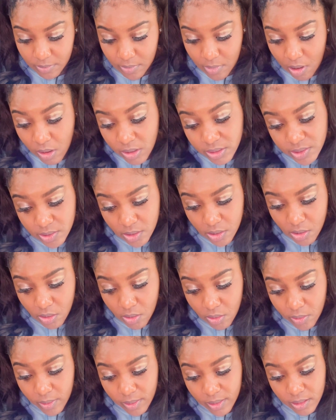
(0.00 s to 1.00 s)

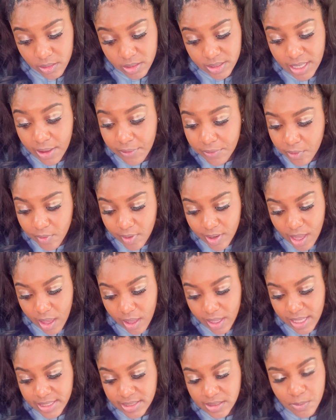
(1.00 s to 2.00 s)
Also, South Korea
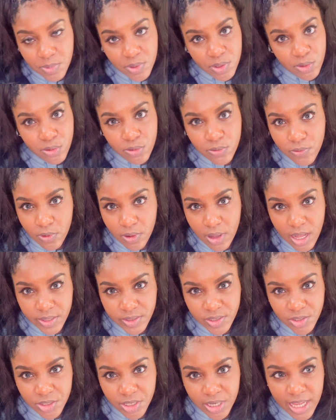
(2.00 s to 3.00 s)
is a beautiful
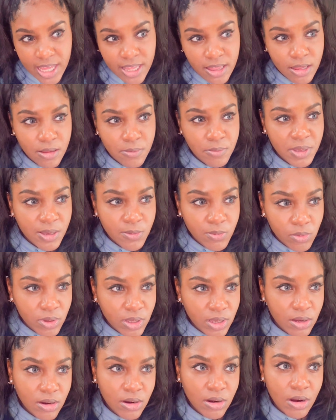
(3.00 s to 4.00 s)
country, and the people
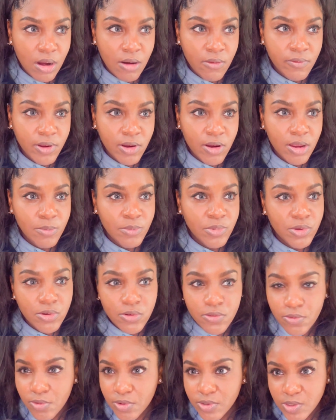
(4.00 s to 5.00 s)
here are very
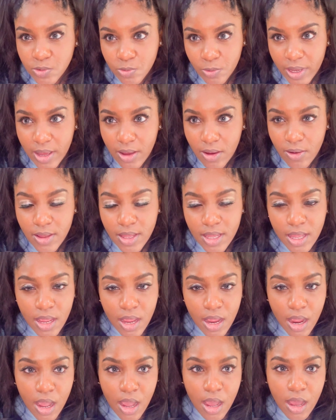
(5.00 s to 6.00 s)
beautiful as well.
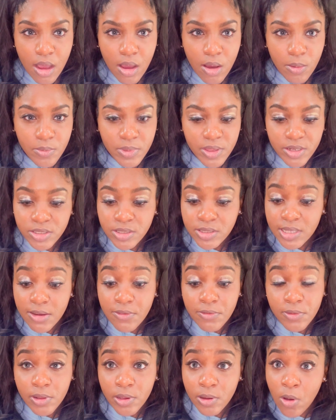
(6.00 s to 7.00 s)
There's
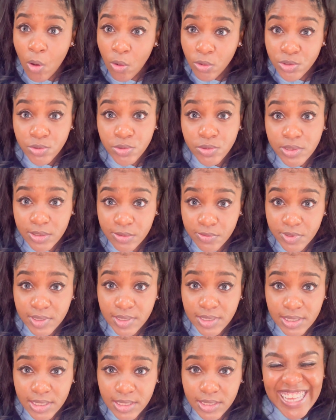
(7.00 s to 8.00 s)
definitely cultural
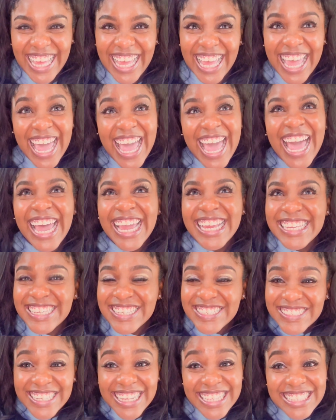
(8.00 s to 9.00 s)
differences.
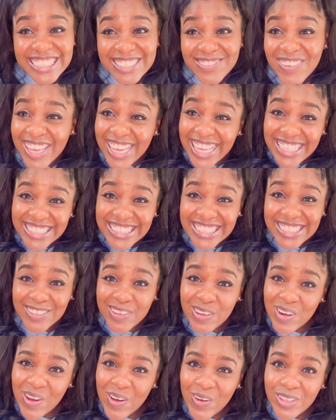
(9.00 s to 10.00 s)
It depends,
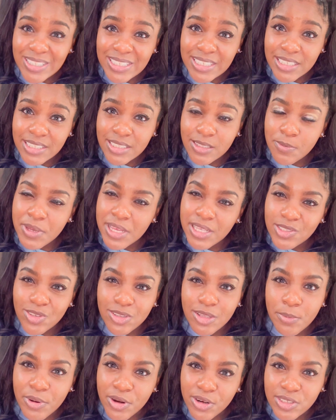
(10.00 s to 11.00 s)
it just depends on
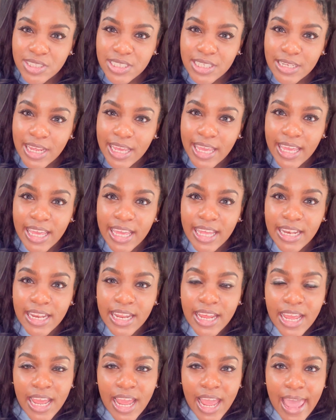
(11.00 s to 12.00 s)
the person and
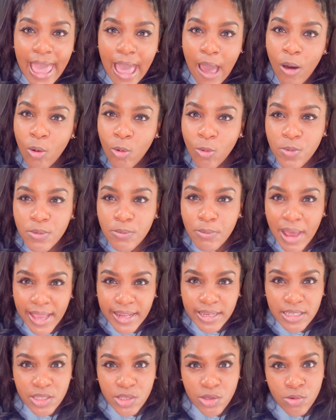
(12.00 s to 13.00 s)
how
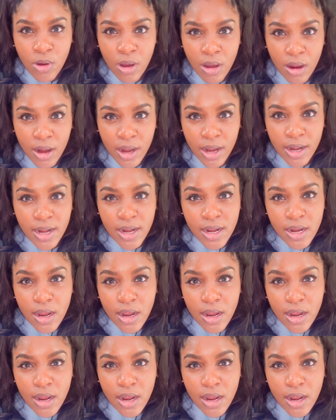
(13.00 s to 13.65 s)
open-minded you are.